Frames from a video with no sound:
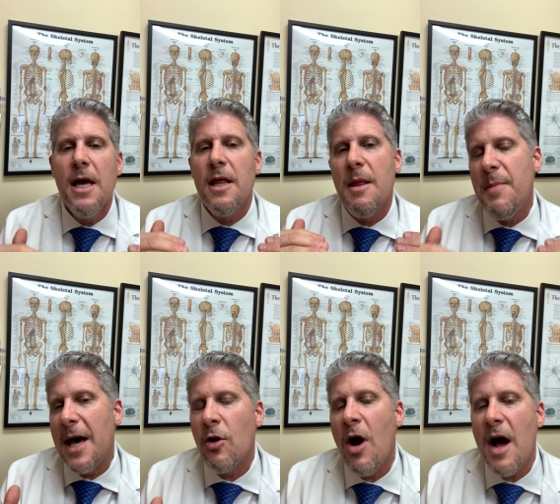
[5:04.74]
the
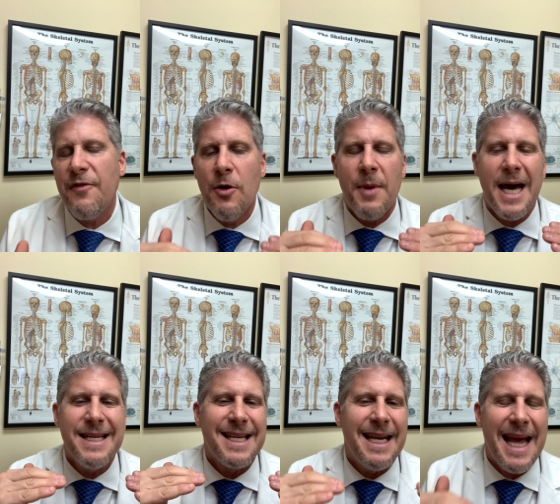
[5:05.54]
better off your
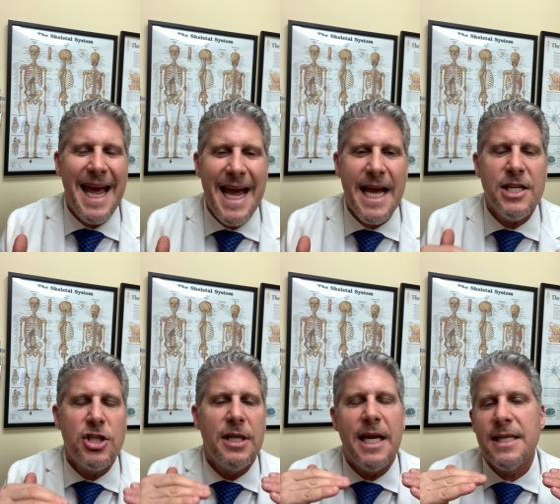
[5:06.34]
body's going to
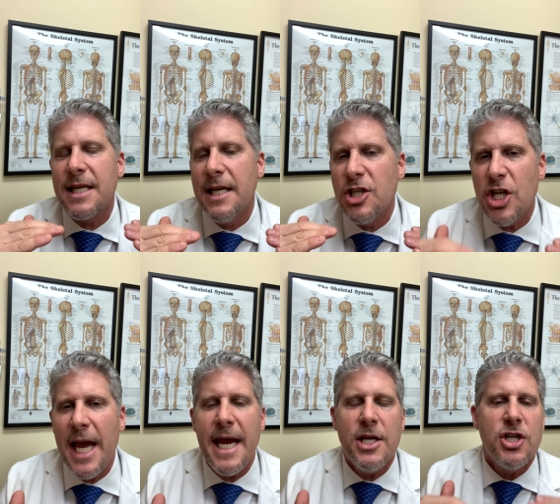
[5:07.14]
age, and it's going to
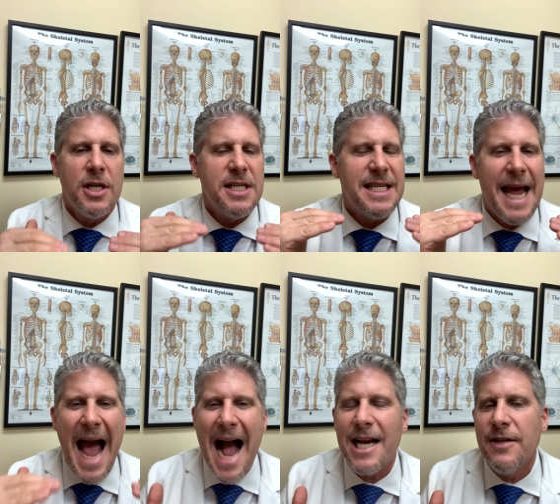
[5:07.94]
change, you're going to stay
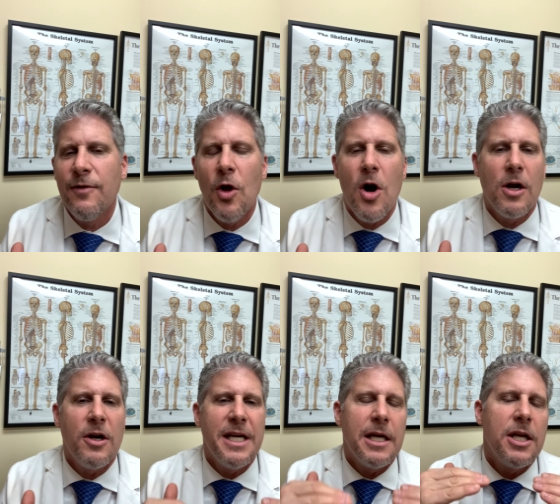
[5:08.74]
active longer,
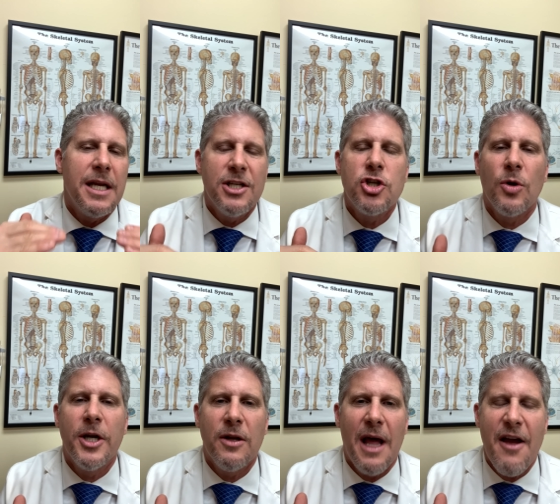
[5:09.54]
and you're going to enjoy
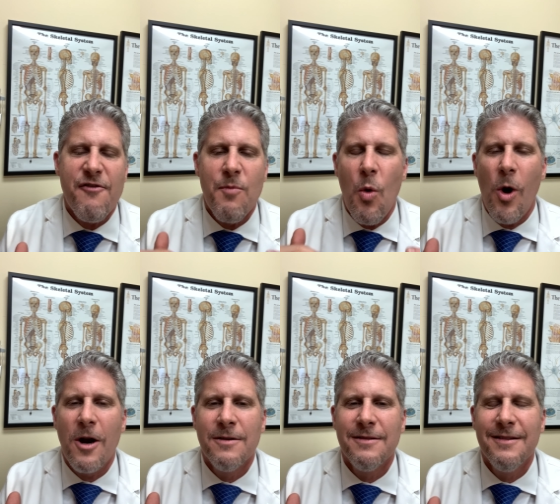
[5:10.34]
your life more.
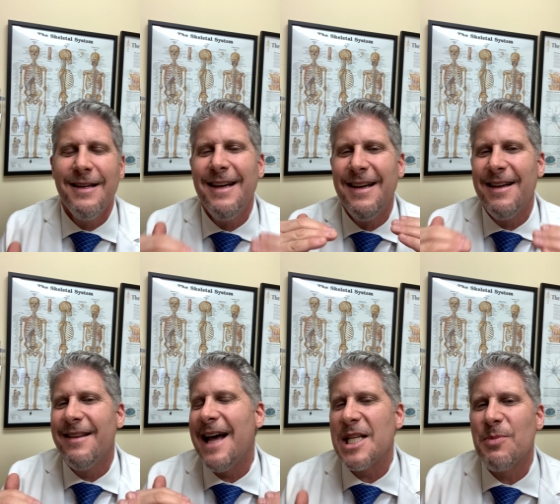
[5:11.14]

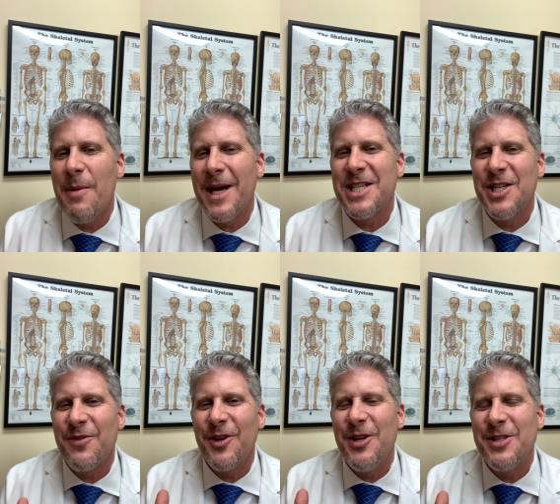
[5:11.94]
That's my message
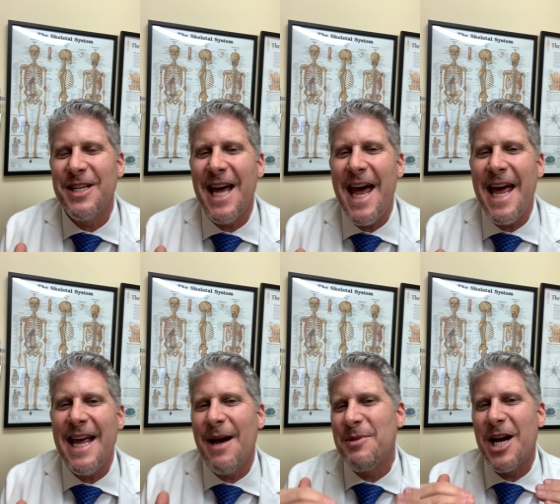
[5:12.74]
for you
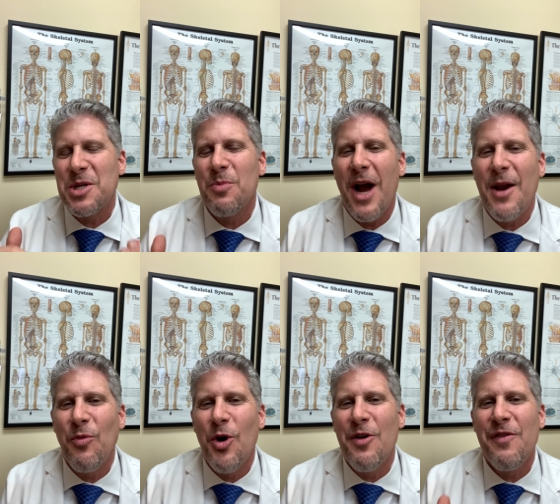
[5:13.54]
today. I'm Dr. Brad
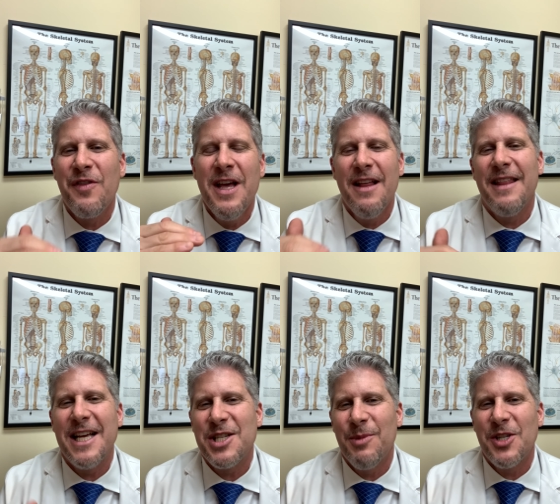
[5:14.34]
Wolf.
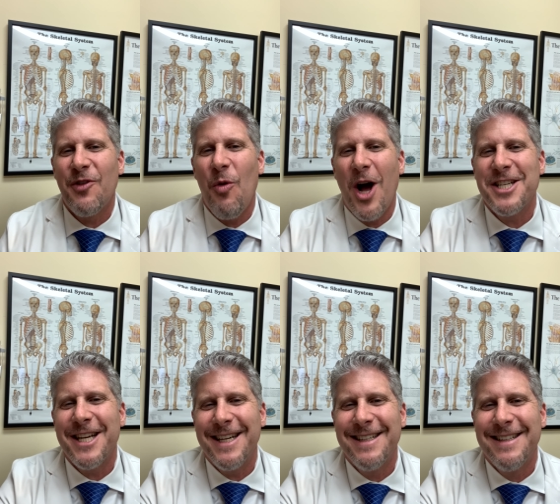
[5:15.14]
Thanks so much for watching.